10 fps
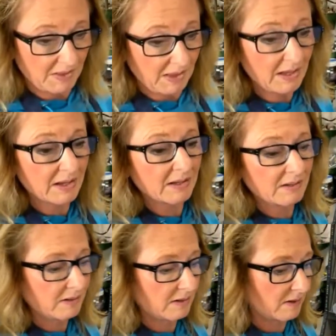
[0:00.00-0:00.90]

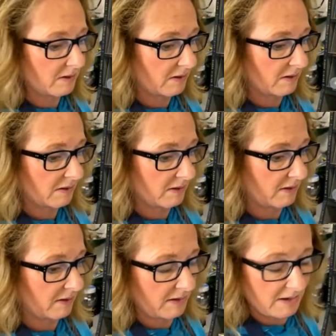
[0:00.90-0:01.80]
And
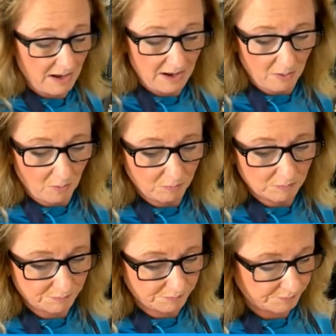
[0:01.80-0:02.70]
now
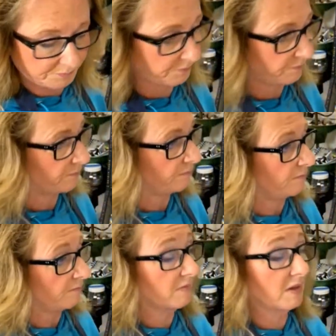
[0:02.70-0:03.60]

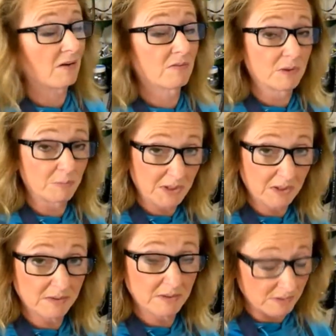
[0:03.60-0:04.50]
for the
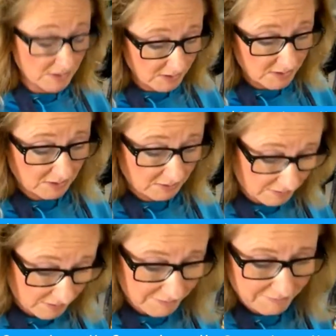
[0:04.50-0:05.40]
pièce de
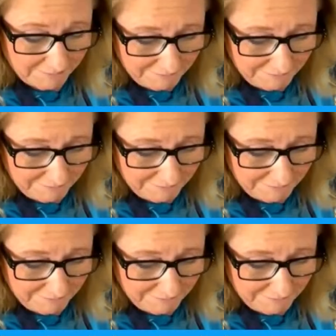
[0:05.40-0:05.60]
résistance,